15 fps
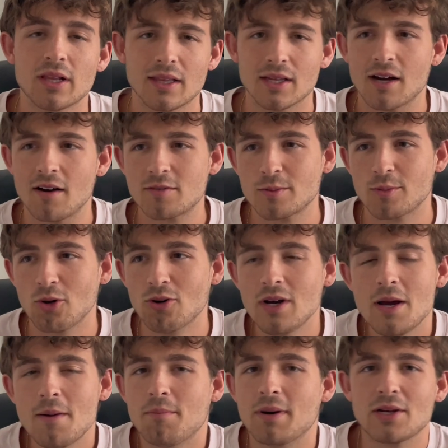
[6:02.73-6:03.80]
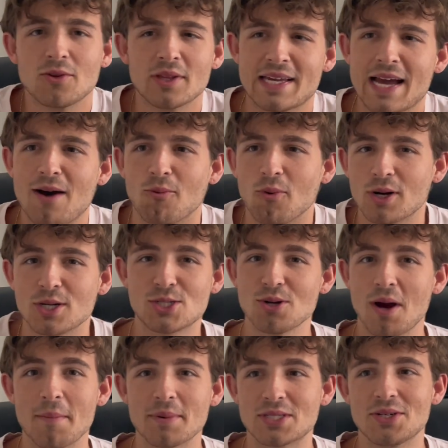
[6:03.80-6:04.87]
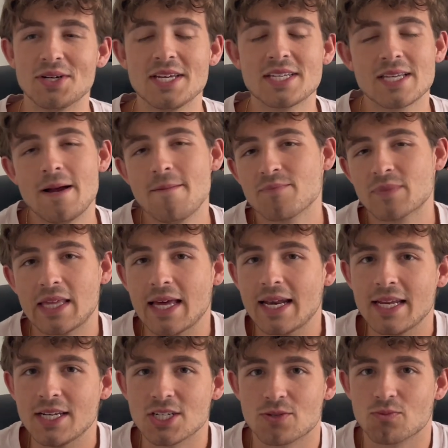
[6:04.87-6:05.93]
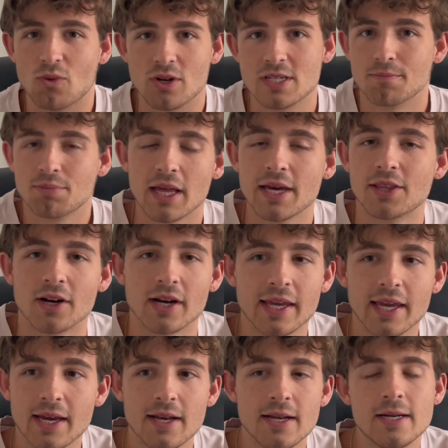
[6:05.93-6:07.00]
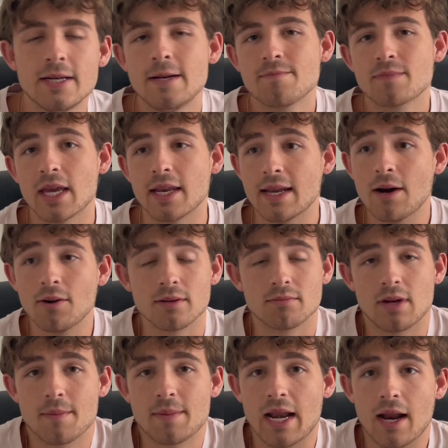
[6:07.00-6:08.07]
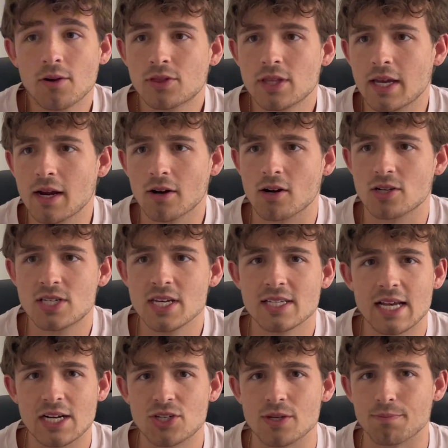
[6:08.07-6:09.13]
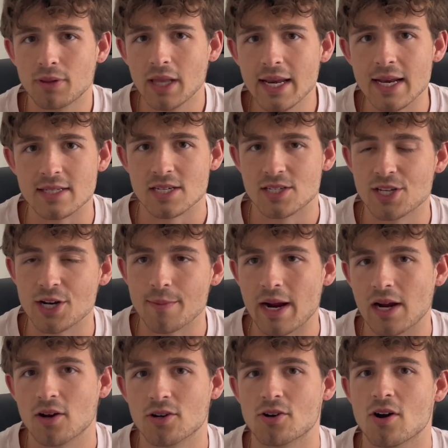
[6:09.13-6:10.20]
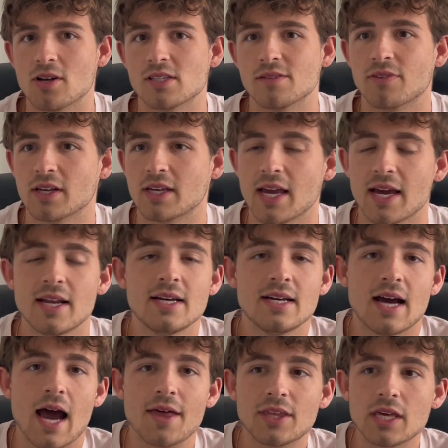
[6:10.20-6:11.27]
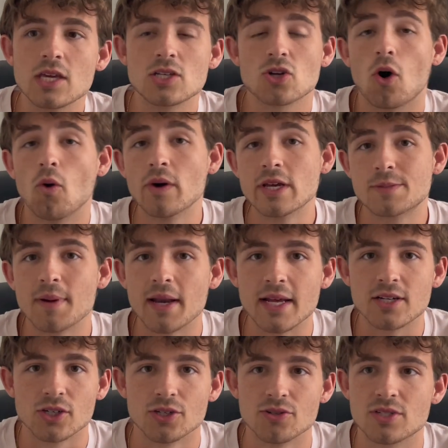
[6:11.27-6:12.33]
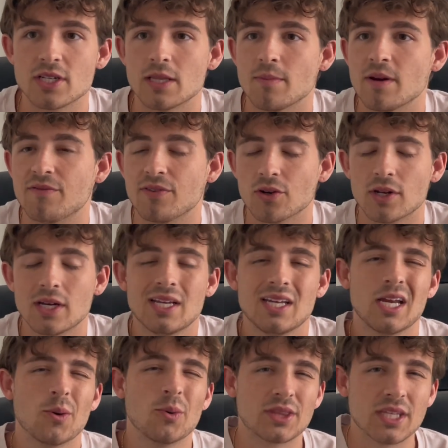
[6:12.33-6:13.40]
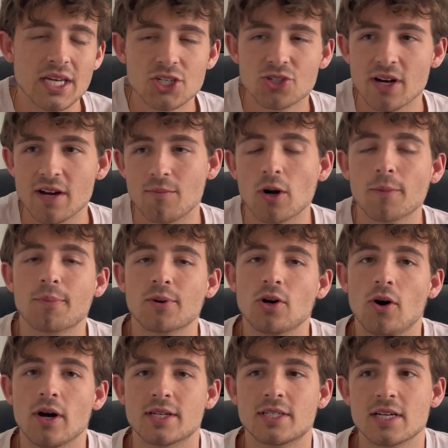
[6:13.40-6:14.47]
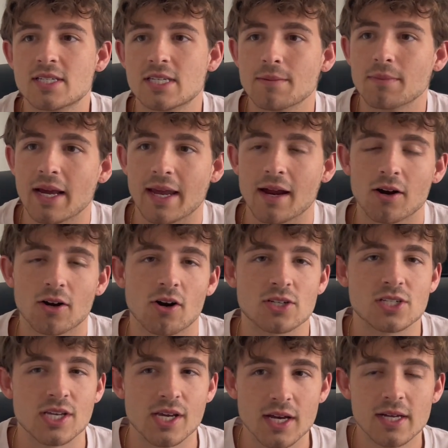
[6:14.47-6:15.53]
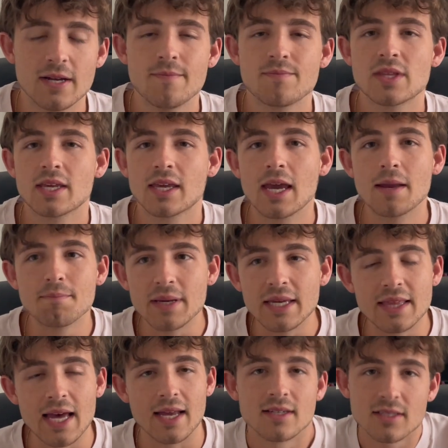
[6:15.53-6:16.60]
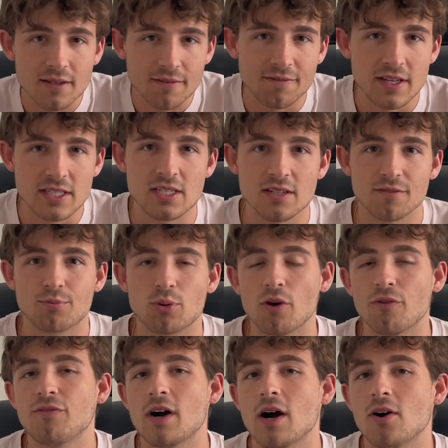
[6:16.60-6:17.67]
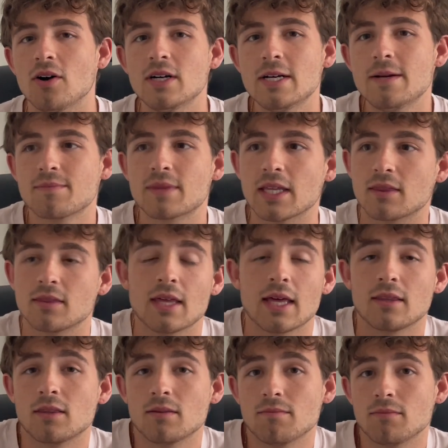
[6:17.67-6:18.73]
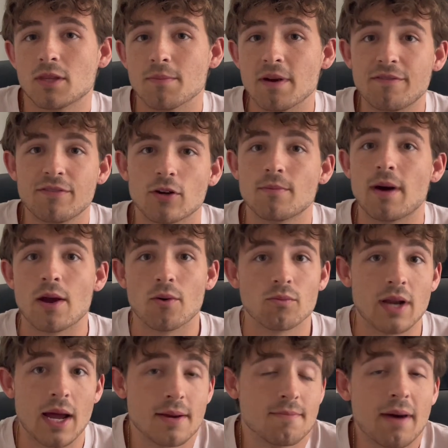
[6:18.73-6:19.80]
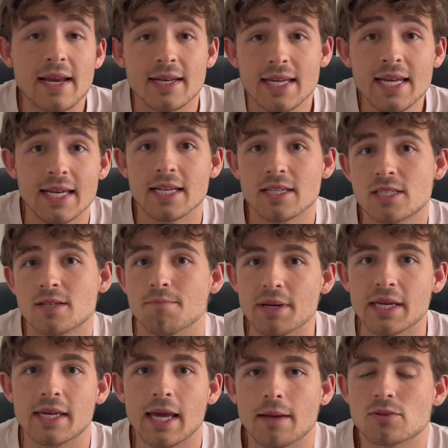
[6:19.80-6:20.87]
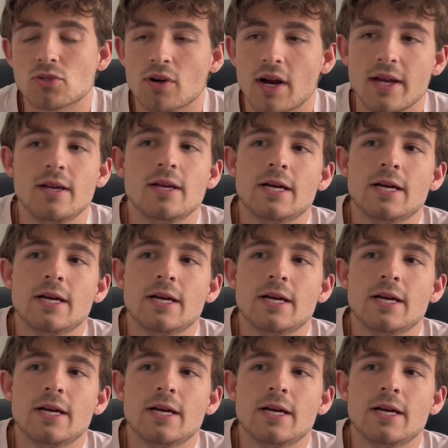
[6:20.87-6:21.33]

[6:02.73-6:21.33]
comfortable, but he only got 1 or 2 opportunities, and then he just wasn't played there again. And now, I don't think Eric Garcia has actually played as a center back under Hansi Flick yet. I think he's always been introduced in the midfield. And with the injury of Marc Bernal, it does seem like Eric Garcia can be that defensive profile that the midfield might need in some big games, right?